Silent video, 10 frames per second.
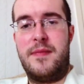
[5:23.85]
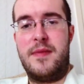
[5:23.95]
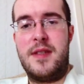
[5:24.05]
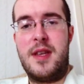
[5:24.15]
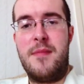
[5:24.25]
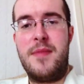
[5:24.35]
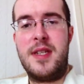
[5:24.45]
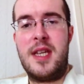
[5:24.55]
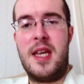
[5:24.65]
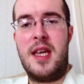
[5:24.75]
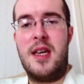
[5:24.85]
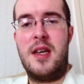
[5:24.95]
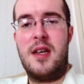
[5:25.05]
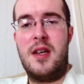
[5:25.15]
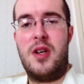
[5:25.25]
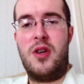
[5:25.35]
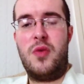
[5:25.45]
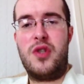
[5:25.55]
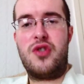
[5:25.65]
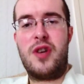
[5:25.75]
and somebody who
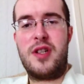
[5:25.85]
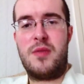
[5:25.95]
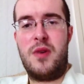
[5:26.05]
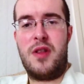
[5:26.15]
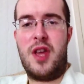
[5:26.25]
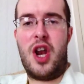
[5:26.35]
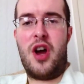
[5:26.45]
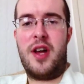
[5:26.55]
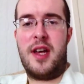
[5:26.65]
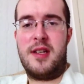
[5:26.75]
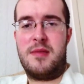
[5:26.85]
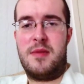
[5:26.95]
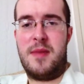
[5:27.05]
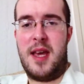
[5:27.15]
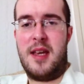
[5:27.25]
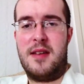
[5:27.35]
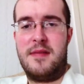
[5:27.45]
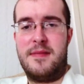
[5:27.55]
was trustworthy and honest with me.